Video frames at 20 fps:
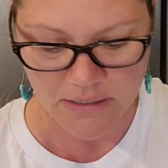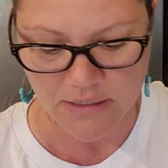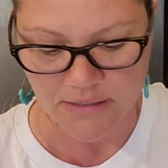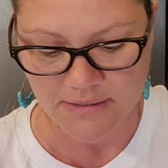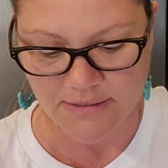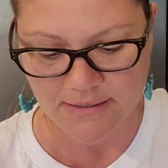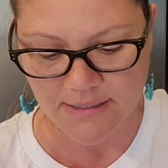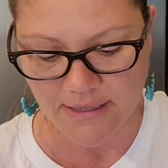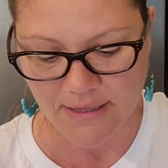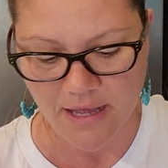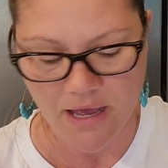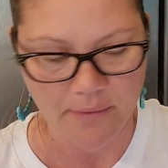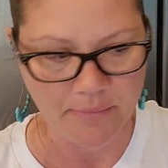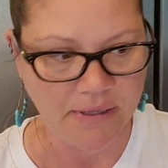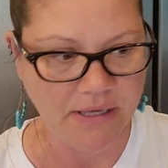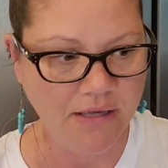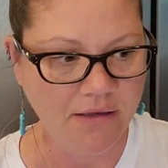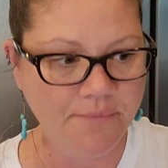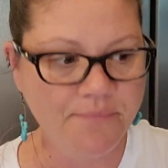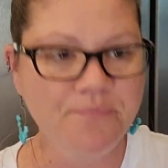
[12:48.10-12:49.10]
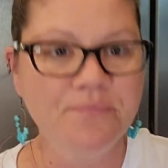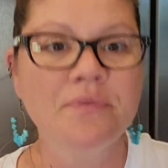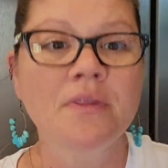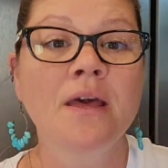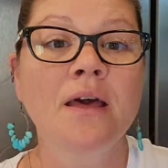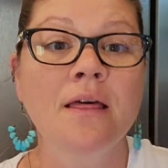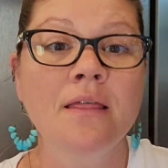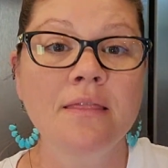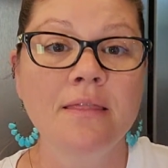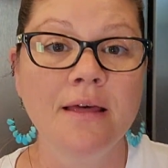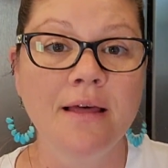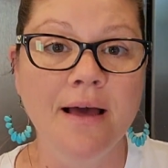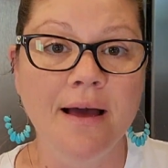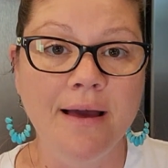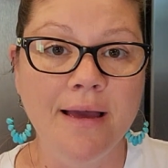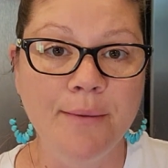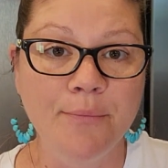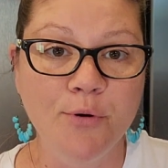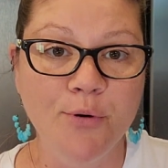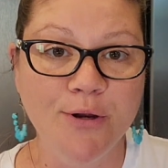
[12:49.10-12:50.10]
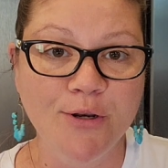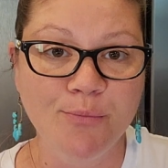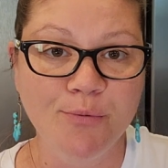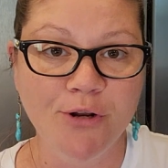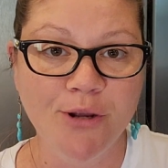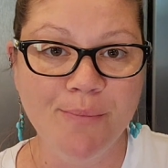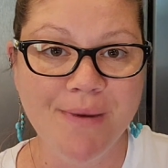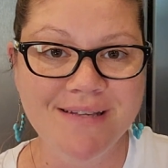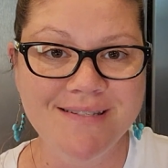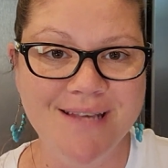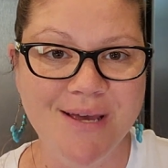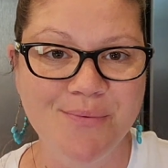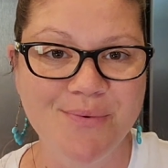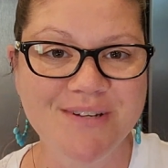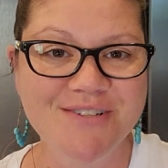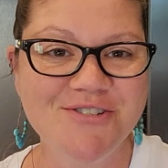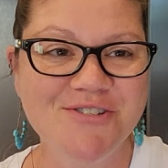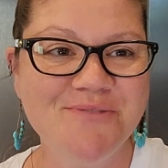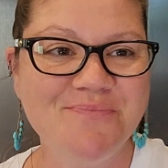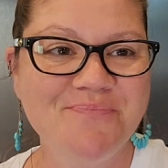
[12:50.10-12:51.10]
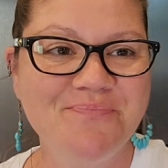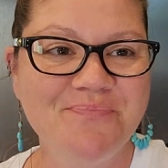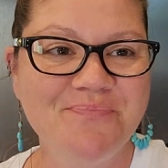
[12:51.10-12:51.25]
salami that I am going to put on my sandwich.